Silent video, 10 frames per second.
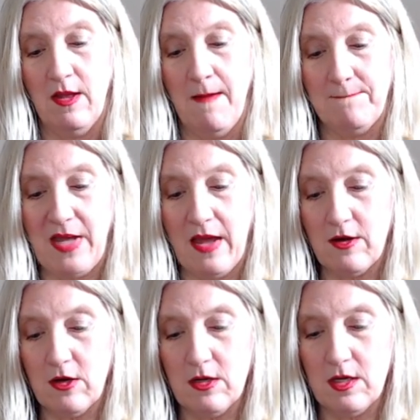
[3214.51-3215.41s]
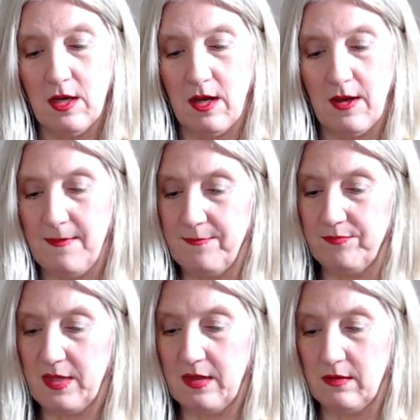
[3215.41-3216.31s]
pattern um,
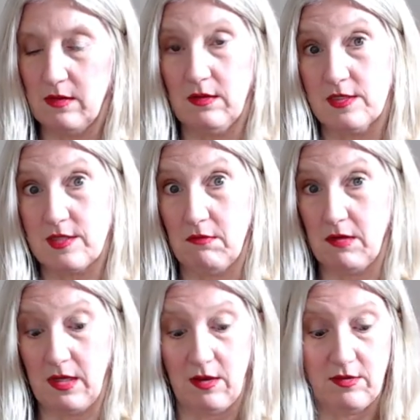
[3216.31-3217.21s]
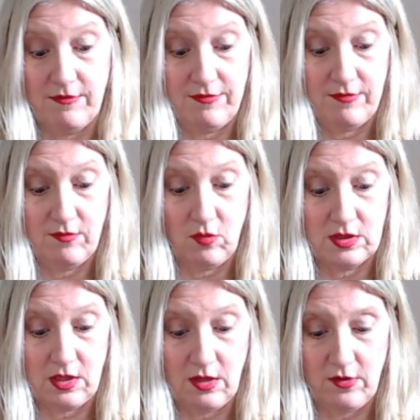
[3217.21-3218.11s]
unless I run out of one
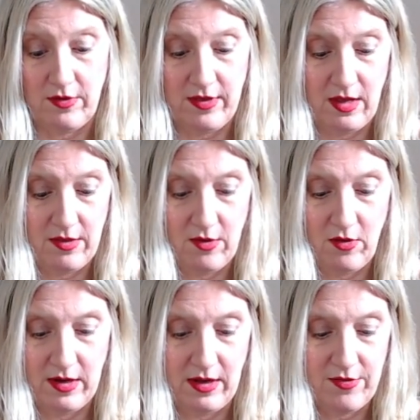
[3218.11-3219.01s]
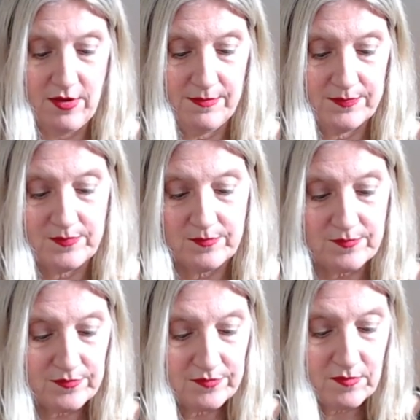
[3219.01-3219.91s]
color or the other or another.
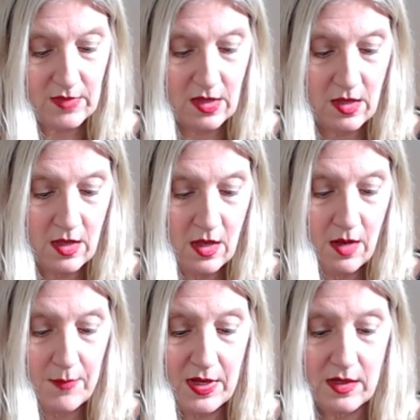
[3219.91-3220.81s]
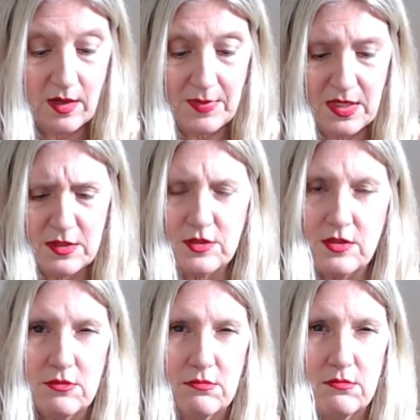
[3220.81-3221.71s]
But I mean, in
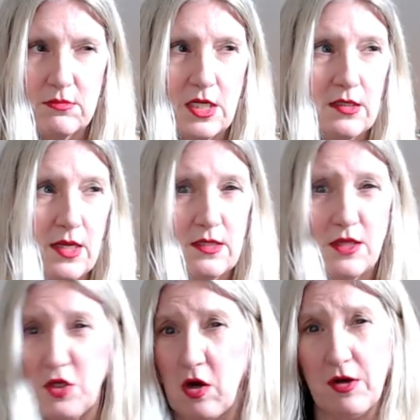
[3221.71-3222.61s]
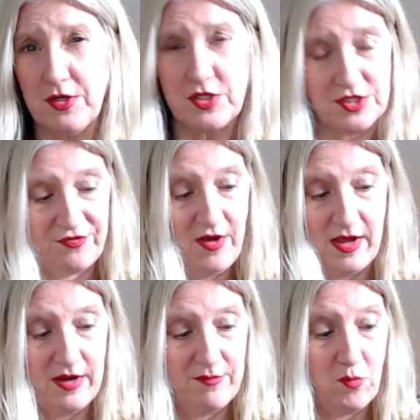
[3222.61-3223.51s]
the yardage is fine.
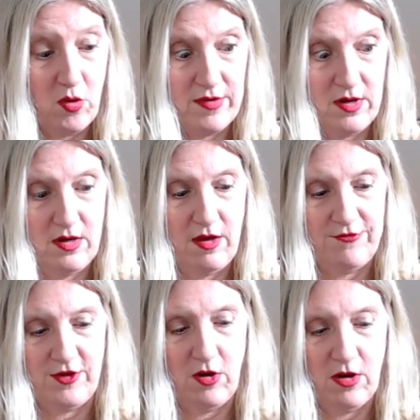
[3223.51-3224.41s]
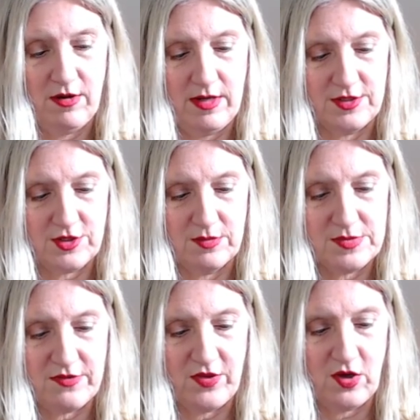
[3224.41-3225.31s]
I have more than enough yarn in terms
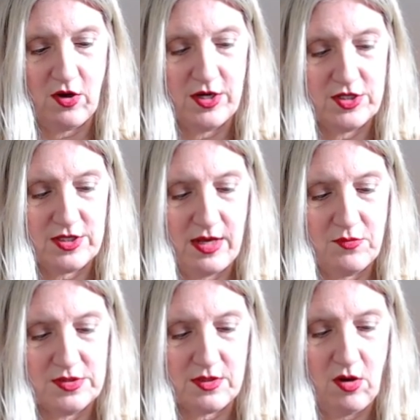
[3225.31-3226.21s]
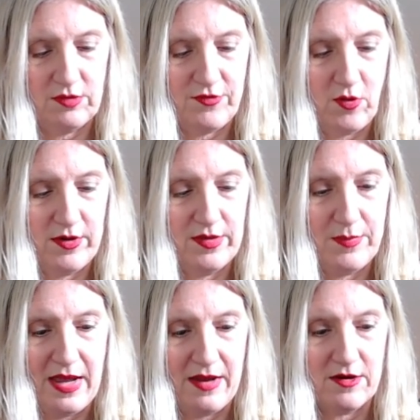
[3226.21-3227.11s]
of the yardage that was called for in the
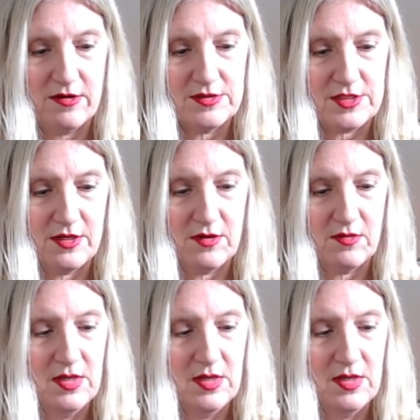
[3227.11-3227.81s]
pattern. So